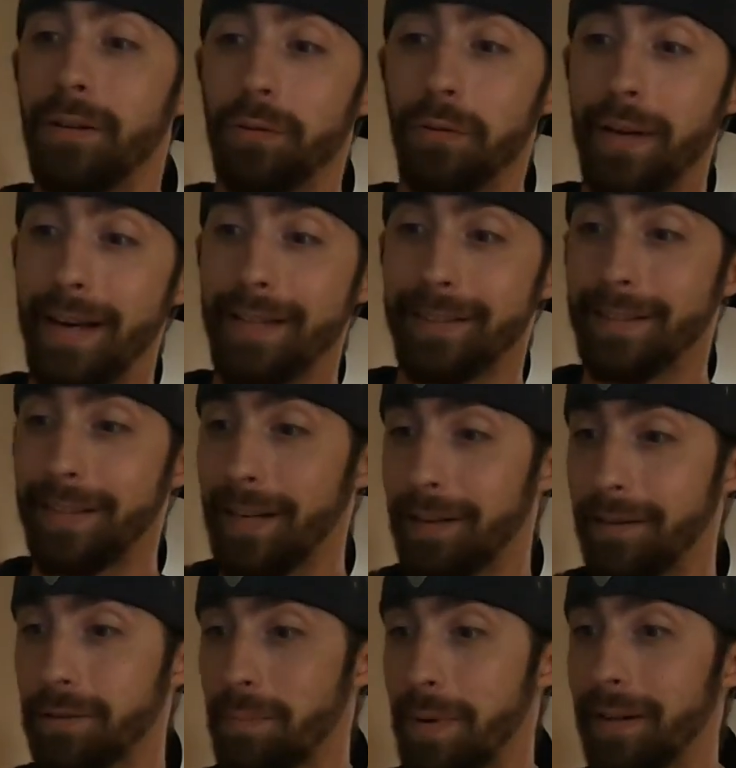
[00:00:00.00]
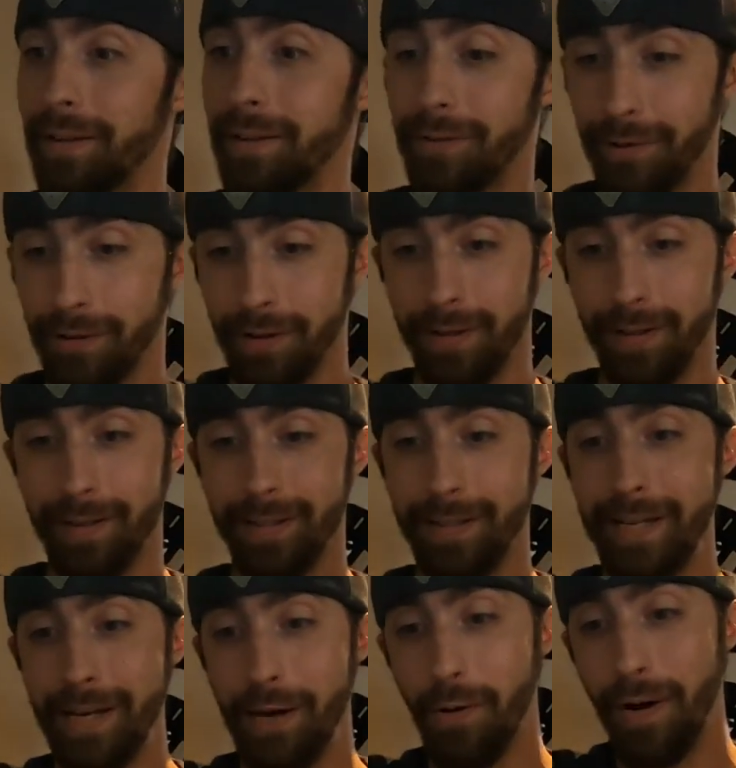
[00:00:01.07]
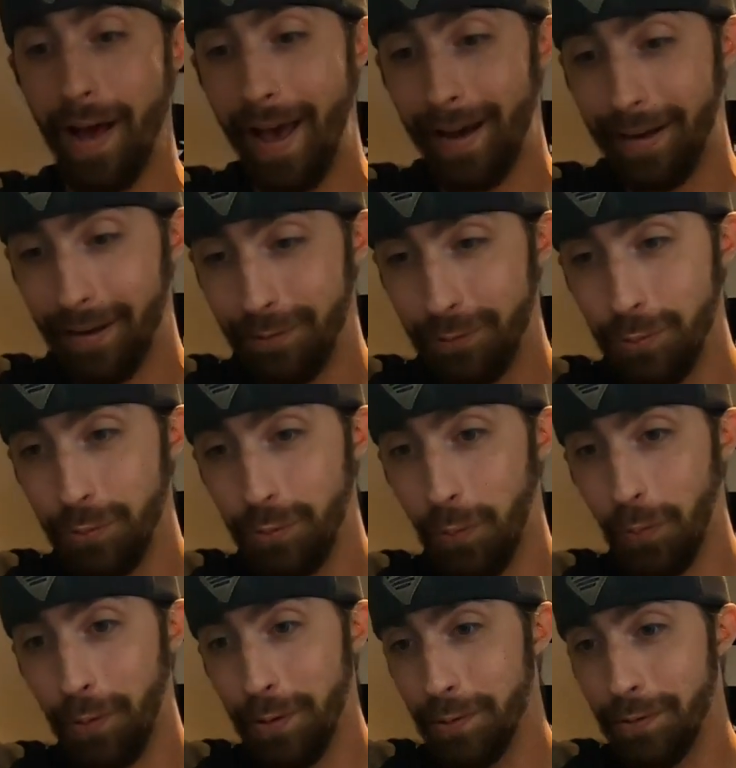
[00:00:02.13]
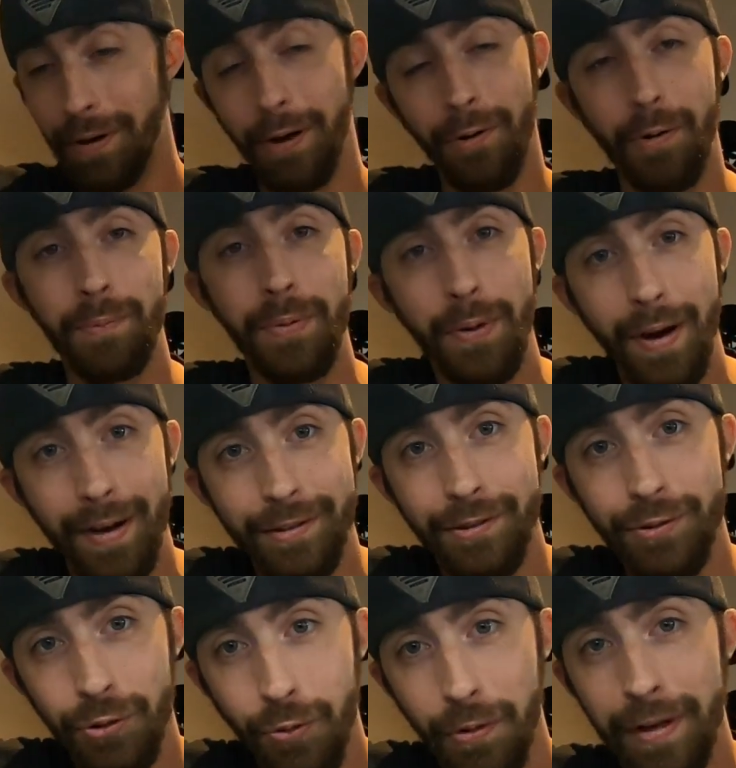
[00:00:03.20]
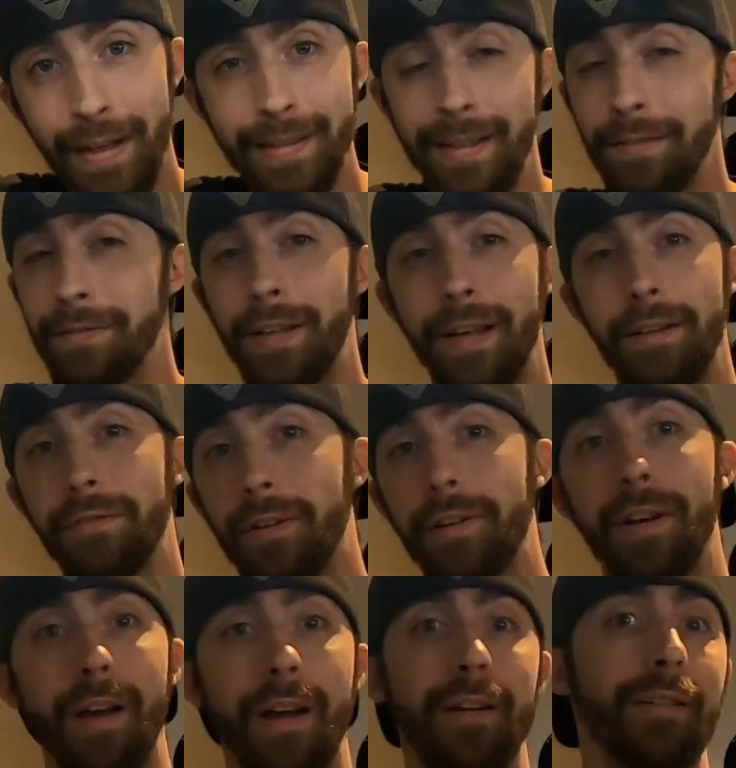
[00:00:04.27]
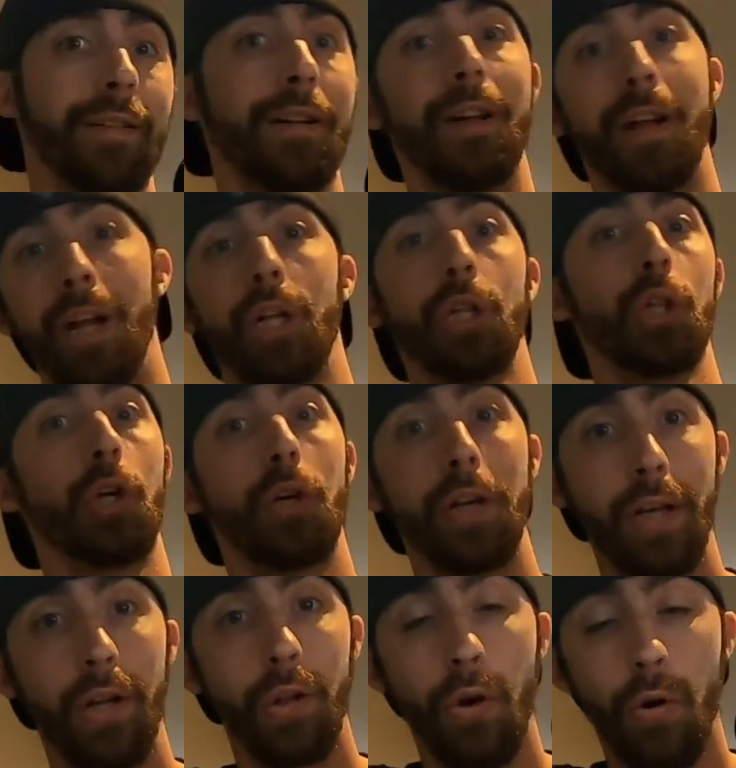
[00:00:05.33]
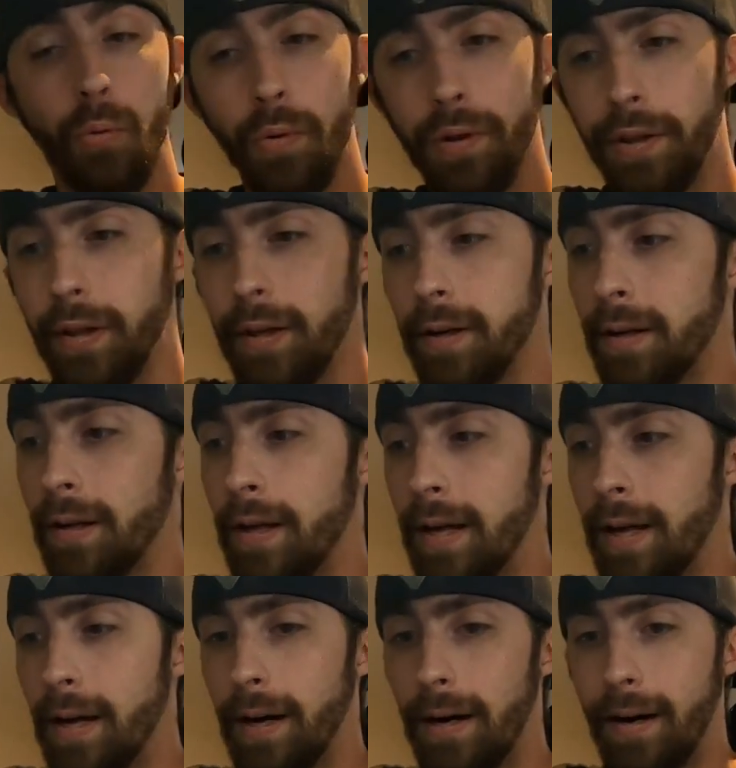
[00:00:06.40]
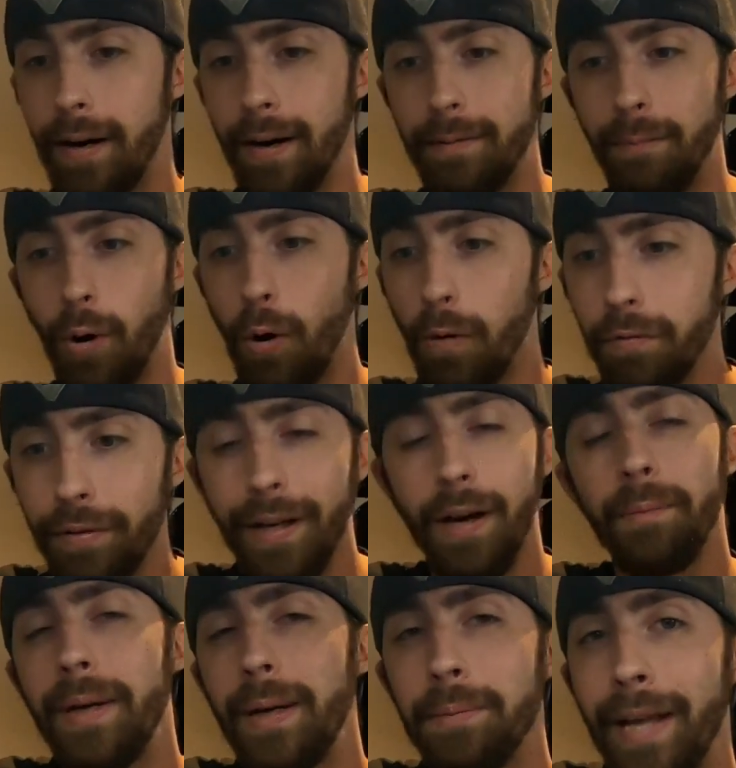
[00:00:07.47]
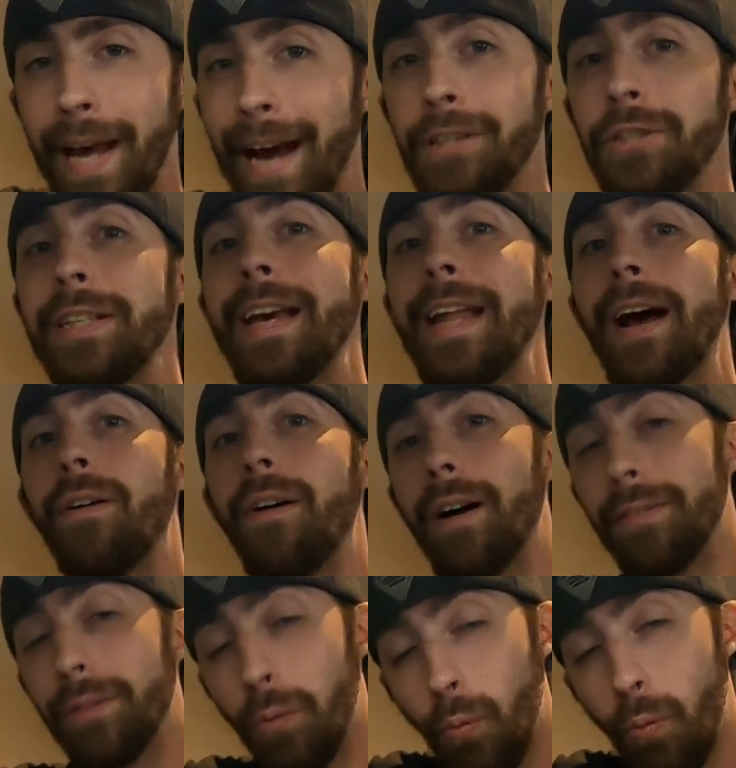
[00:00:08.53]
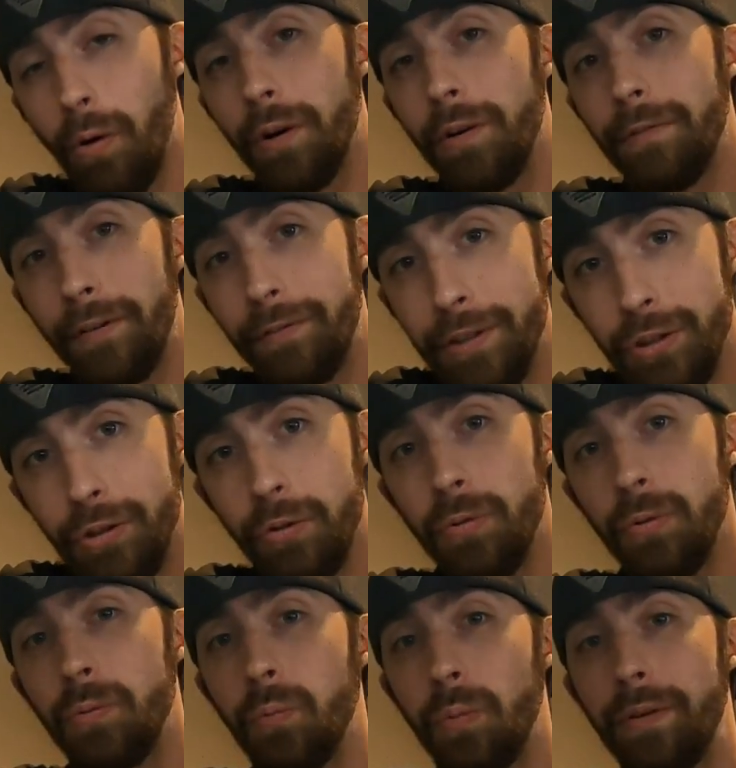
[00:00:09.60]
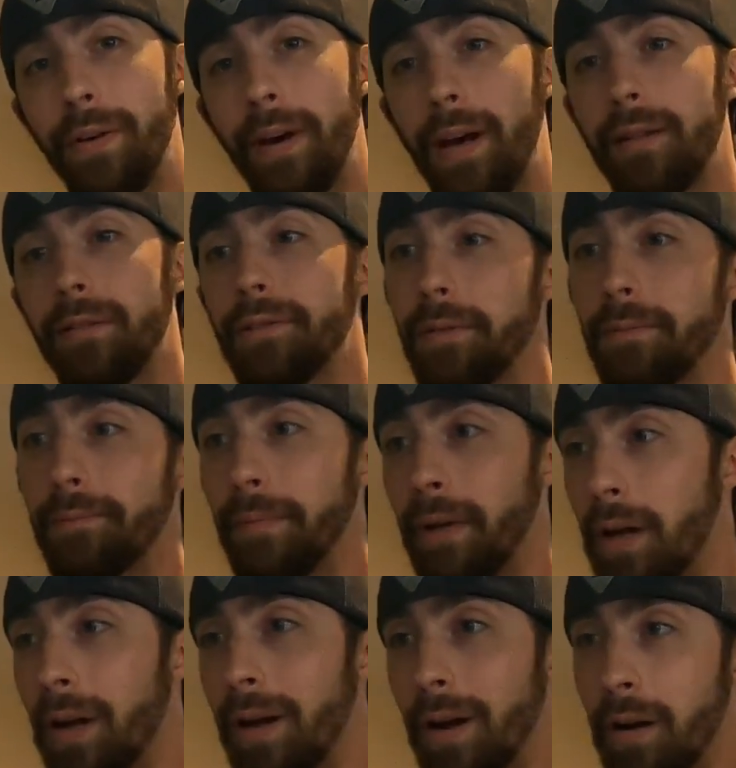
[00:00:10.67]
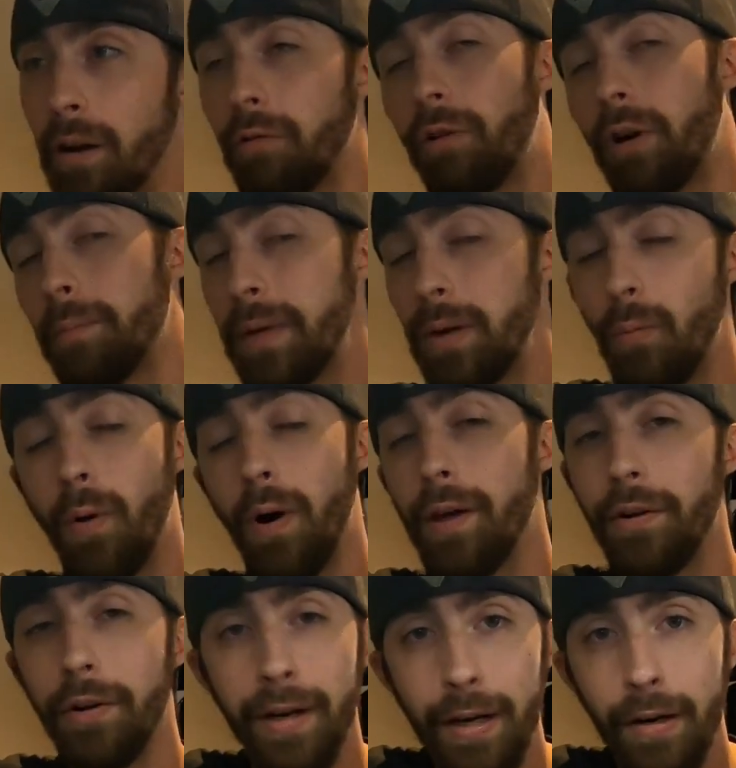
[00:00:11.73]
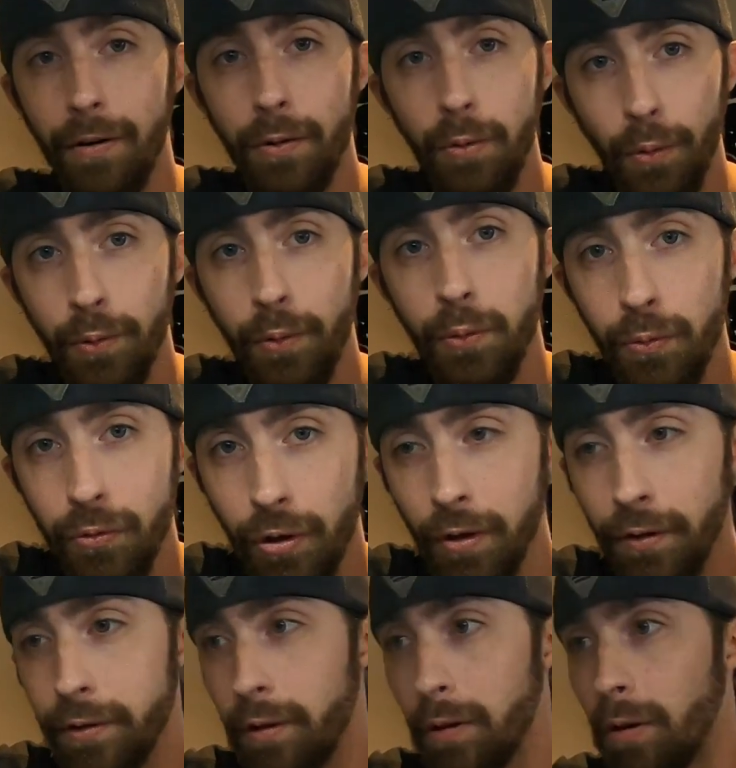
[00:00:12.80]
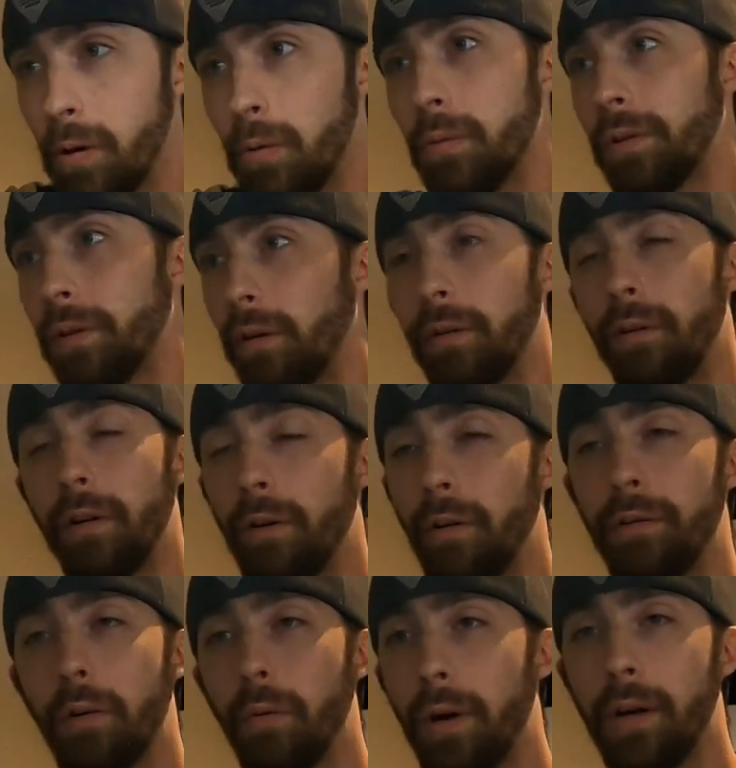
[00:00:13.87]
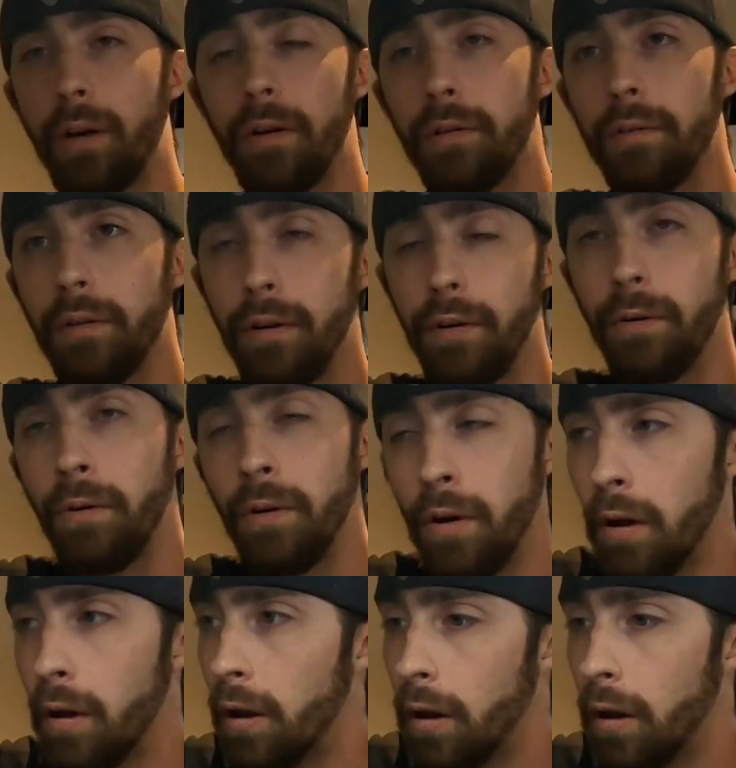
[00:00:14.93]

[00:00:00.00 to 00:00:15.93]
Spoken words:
So yes, there's my little Neko Hack tutorial. I hope you guys enjoyed. I definitely have fun kind of learning along with you. Hopefully I'll be able to actually get out on the water very soon. We've had some crummy weather here in northern New Jersey, along with an earthquake or two.